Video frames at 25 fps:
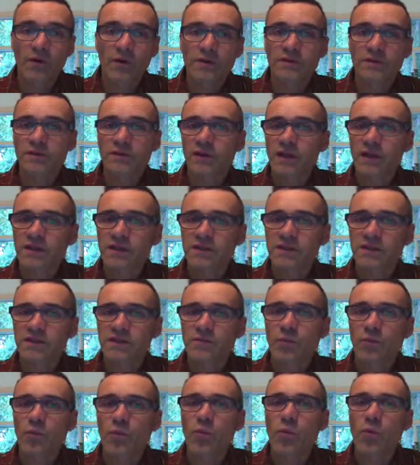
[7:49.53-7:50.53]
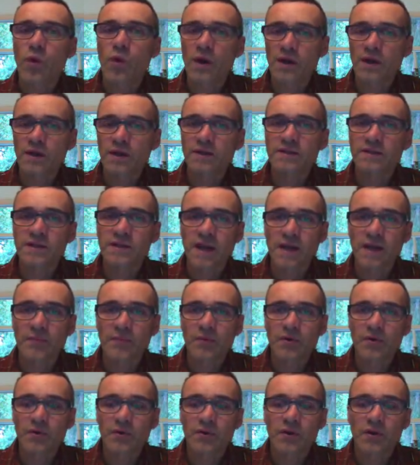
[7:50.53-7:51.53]
So that's just one
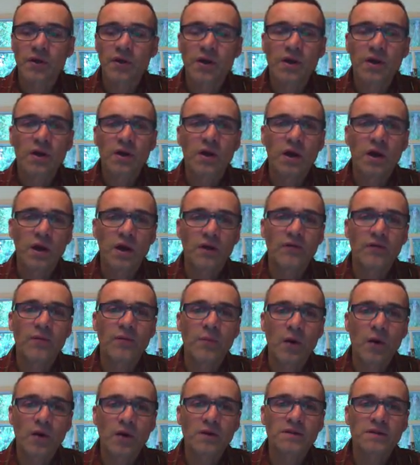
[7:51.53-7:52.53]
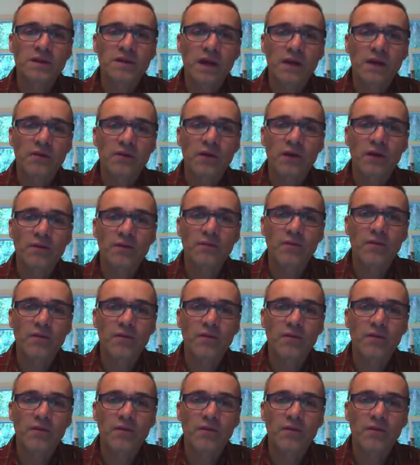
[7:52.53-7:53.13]
example of a monosaccharide